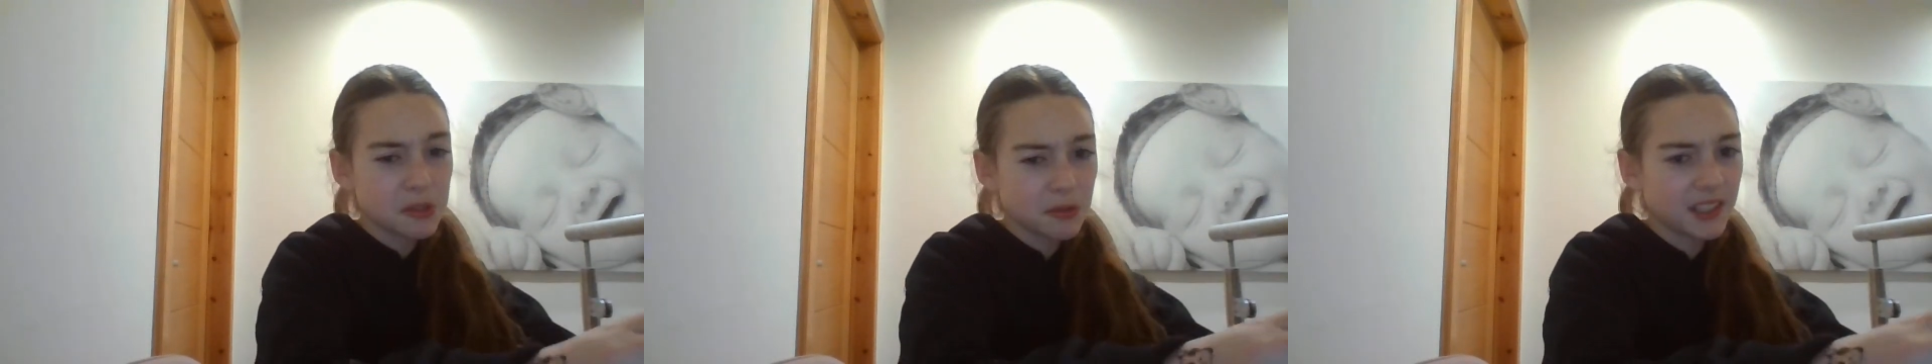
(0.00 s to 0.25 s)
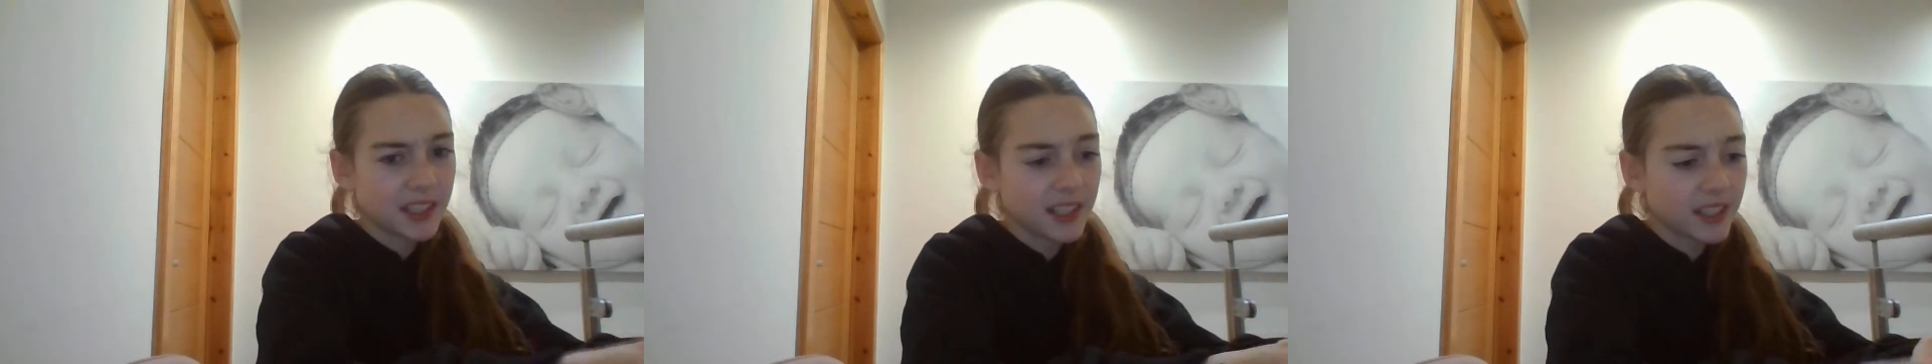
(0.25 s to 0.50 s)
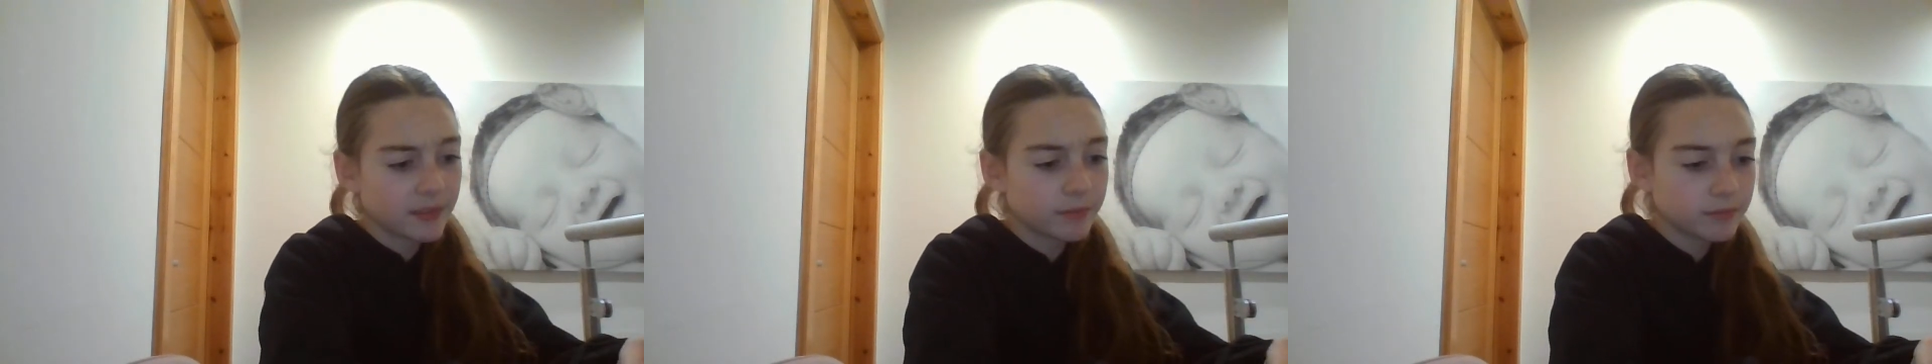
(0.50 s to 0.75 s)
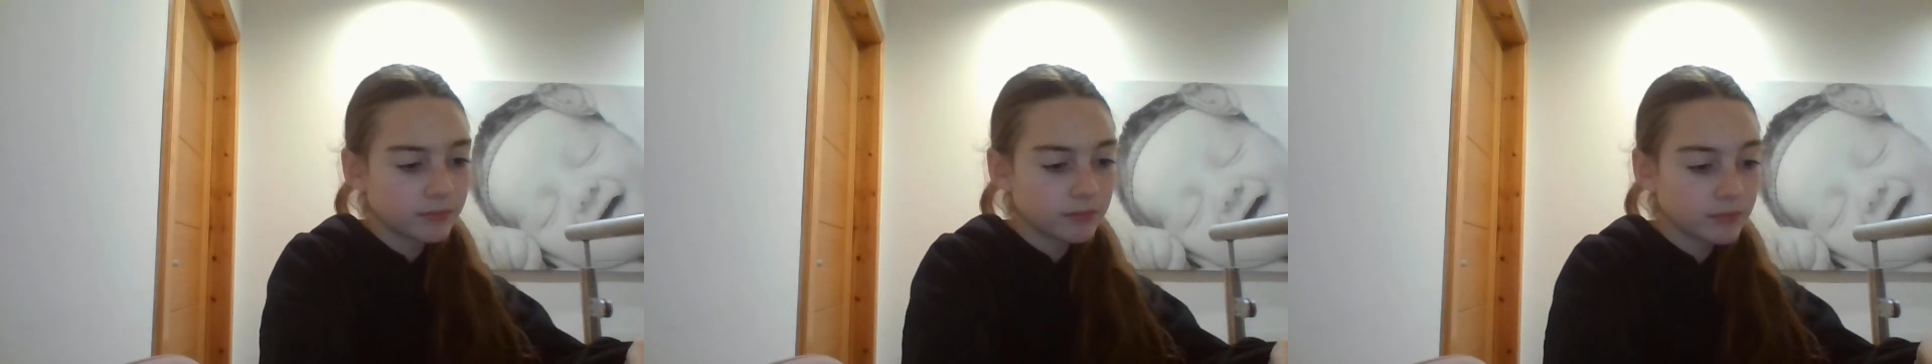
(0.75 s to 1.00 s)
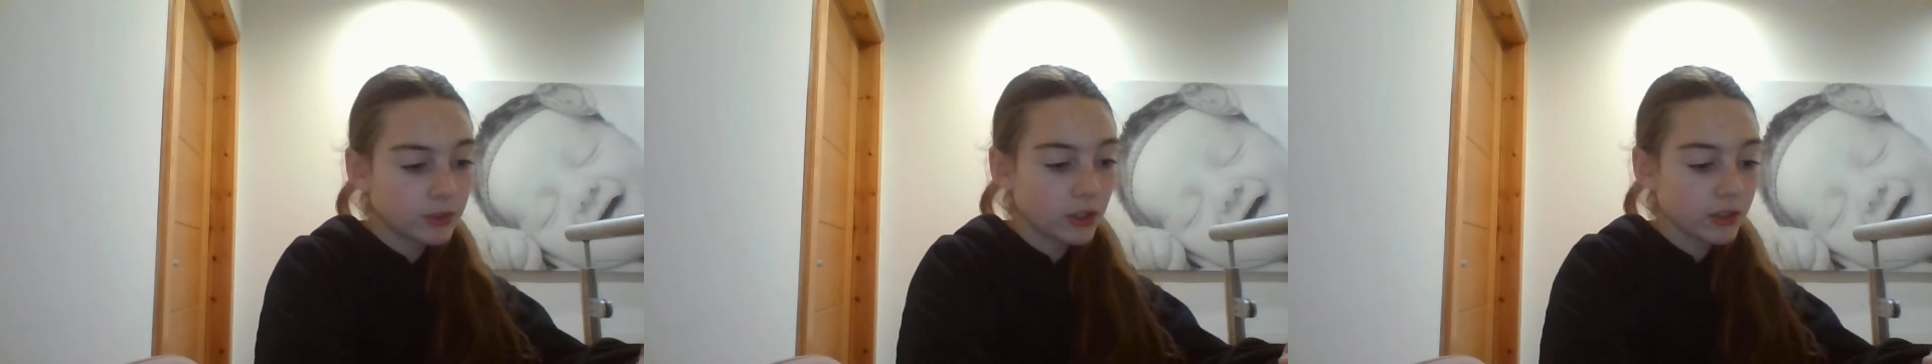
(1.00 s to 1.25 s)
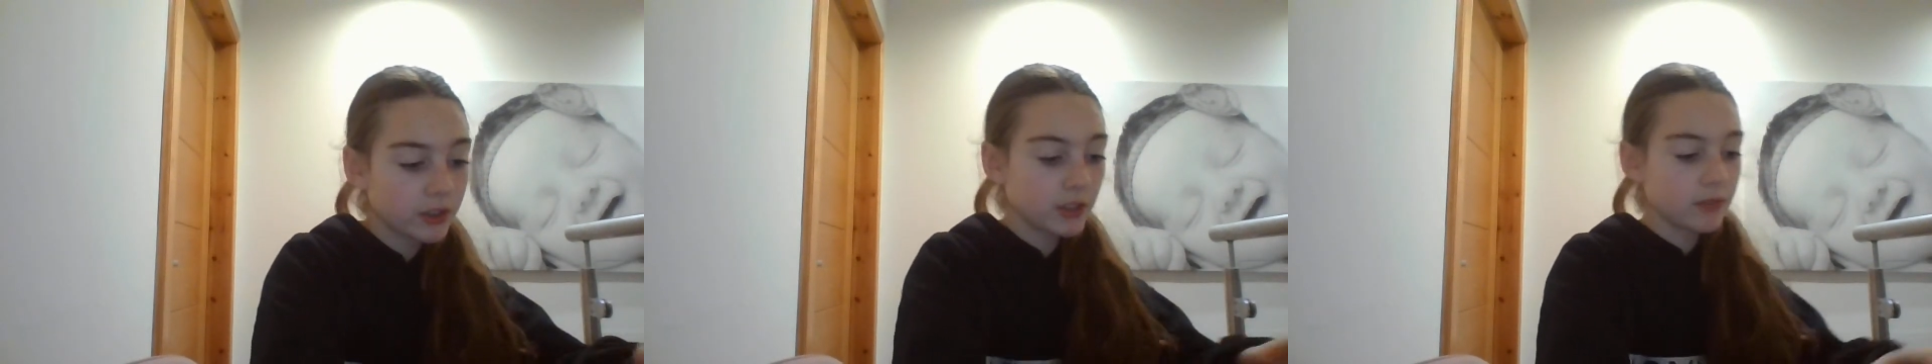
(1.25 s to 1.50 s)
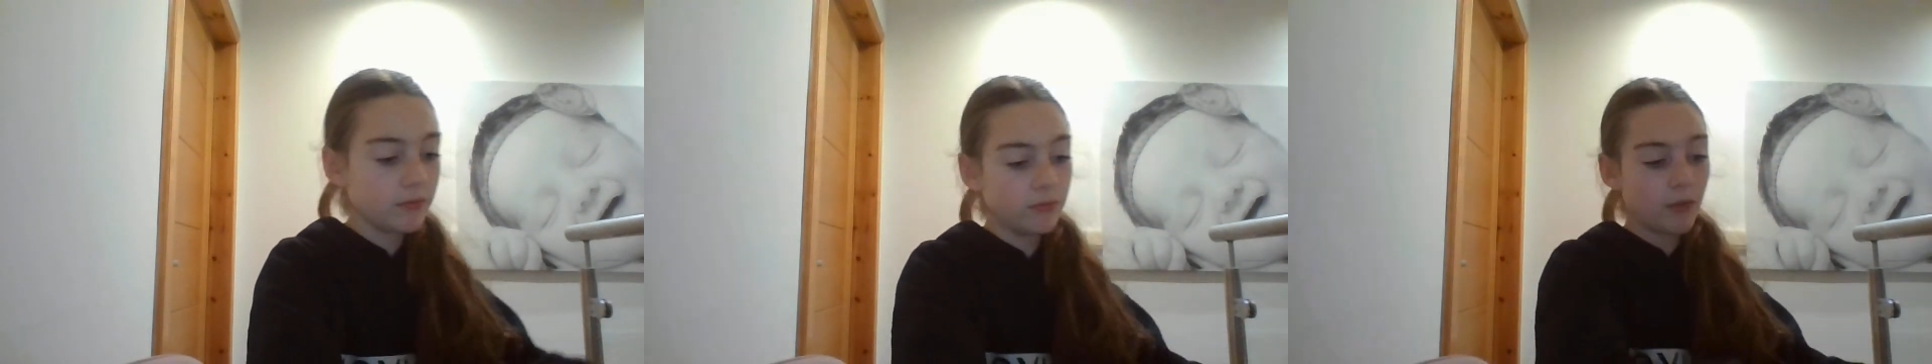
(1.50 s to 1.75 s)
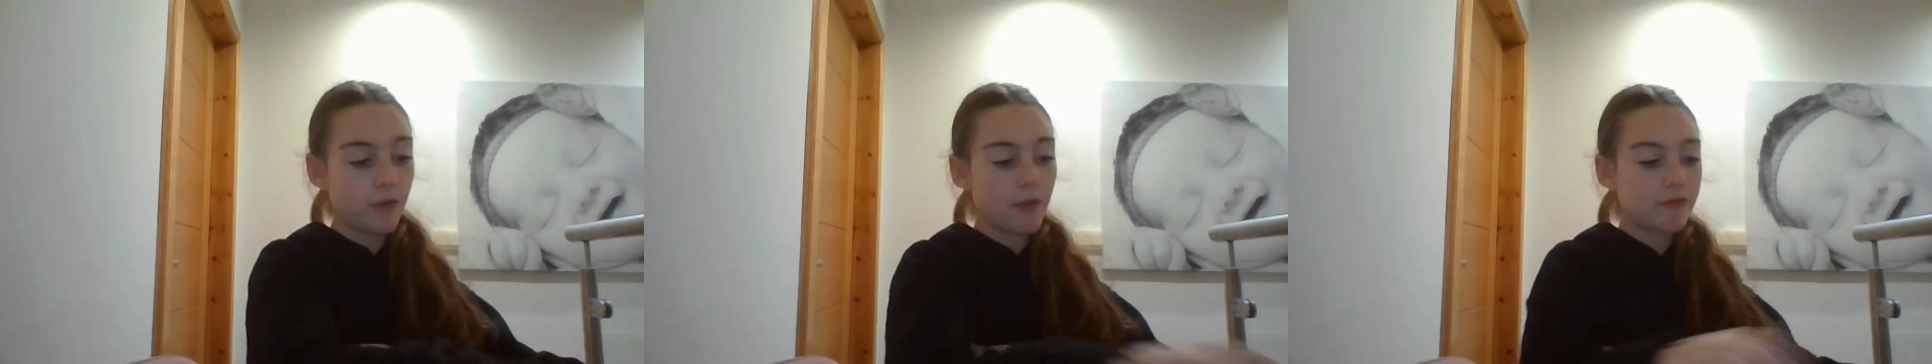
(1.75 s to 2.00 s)
or eight, thirteen,
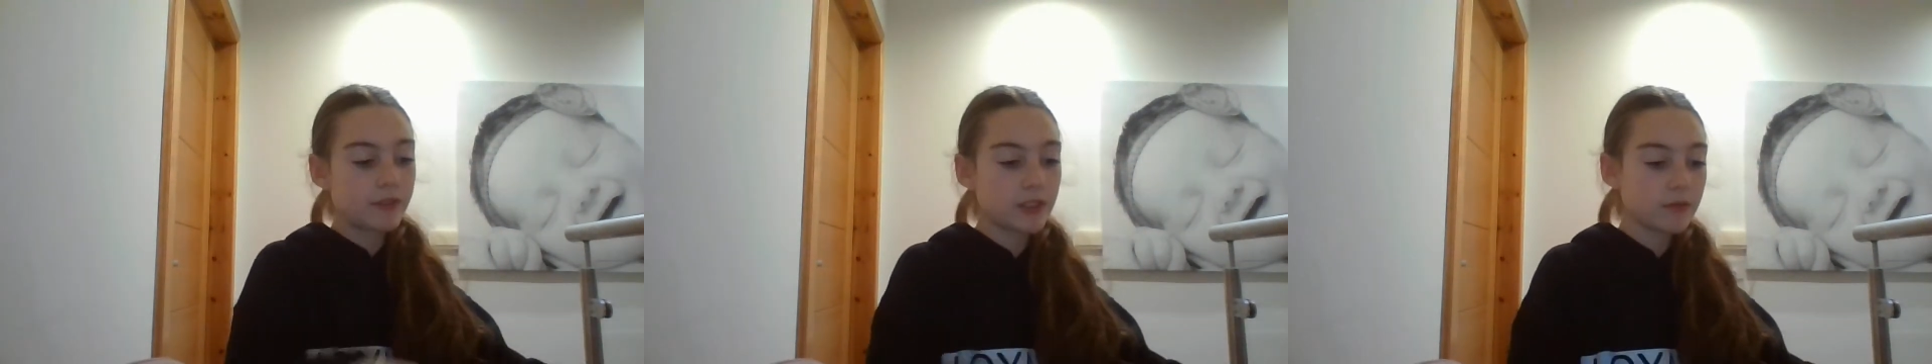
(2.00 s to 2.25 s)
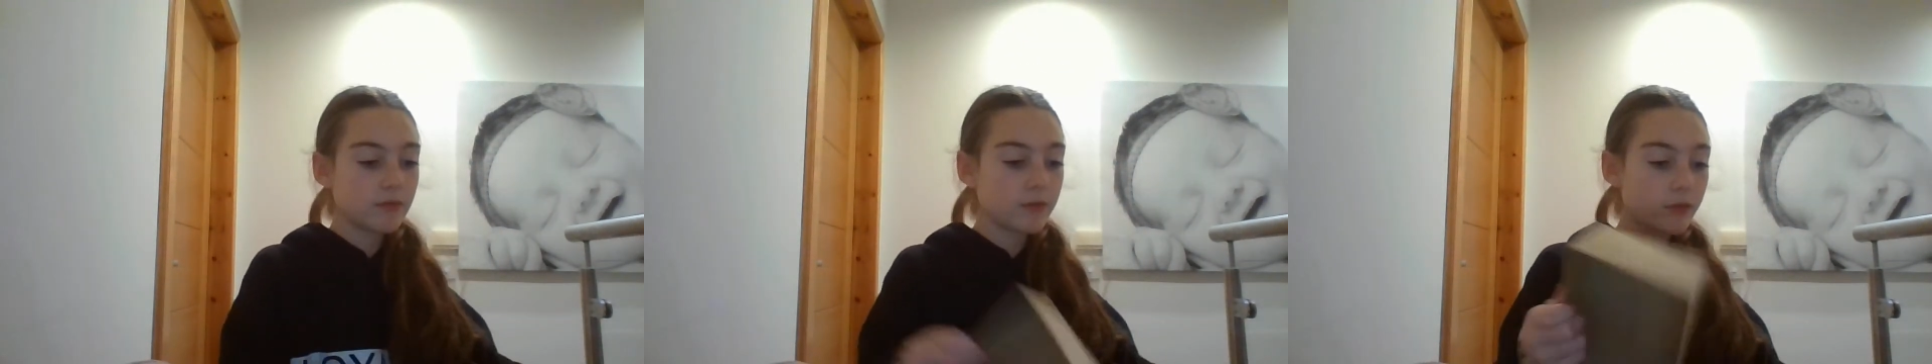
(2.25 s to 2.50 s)
fifteen,